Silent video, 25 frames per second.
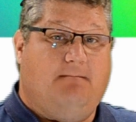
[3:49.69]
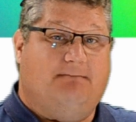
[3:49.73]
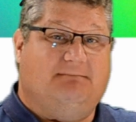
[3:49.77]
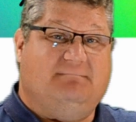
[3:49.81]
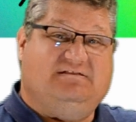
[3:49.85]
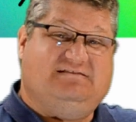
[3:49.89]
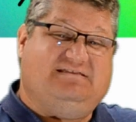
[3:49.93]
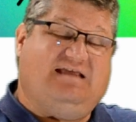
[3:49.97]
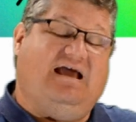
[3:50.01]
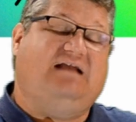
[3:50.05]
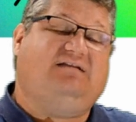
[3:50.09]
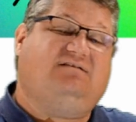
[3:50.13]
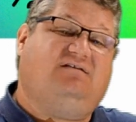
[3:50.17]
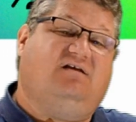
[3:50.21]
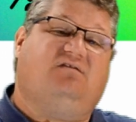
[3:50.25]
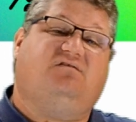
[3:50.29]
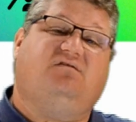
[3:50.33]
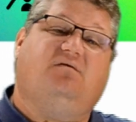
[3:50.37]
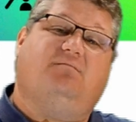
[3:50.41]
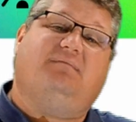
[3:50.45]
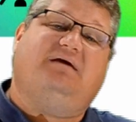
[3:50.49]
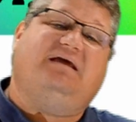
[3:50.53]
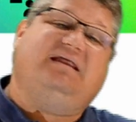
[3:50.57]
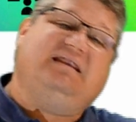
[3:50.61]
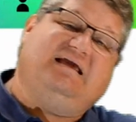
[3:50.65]
but that
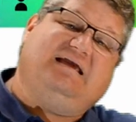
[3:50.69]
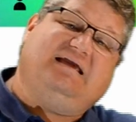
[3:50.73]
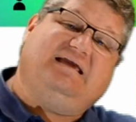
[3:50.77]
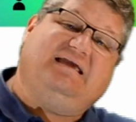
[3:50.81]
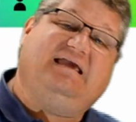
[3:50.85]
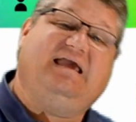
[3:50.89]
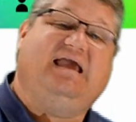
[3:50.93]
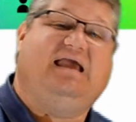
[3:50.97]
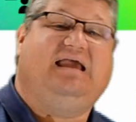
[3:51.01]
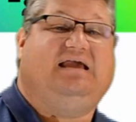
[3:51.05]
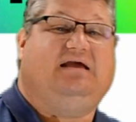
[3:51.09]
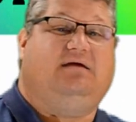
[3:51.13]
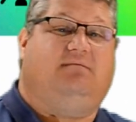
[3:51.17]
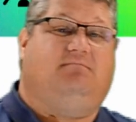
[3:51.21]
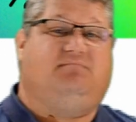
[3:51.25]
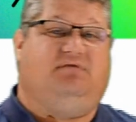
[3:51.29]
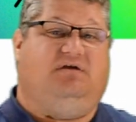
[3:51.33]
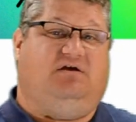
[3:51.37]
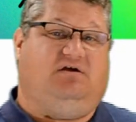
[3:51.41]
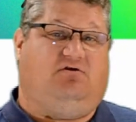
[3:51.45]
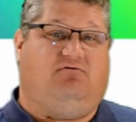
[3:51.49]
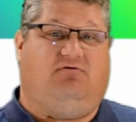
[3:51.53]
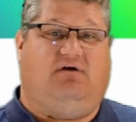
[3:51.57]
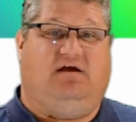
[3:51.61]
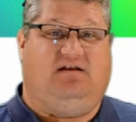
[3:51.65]
doesn't mean it can't
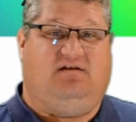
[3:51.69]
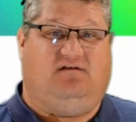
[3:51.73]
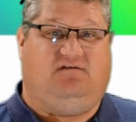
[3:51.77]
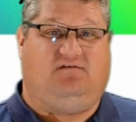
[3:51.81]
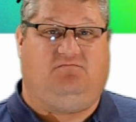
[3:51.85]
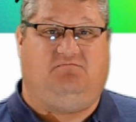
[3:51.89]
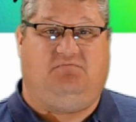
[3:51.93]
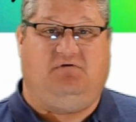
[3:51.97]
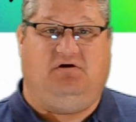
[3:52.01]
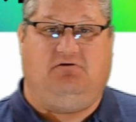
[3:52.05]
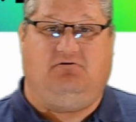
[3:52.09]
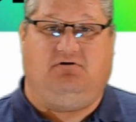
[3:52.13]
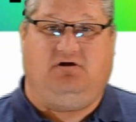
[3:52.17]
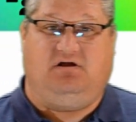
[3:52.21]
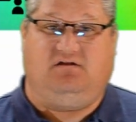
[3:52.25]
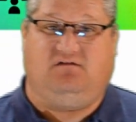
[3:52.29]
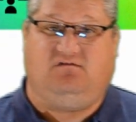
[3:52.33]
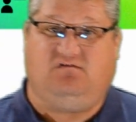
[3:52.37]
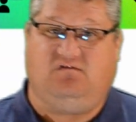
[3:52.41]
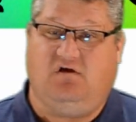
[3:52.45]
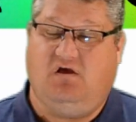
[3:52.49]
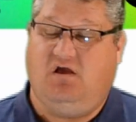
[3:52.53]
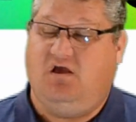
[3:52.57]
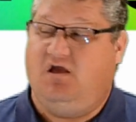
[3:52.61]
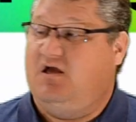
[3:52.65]
be a great
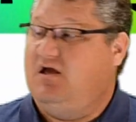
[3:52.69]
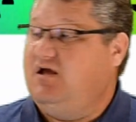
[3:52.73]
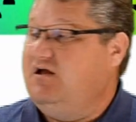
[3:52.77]
experience.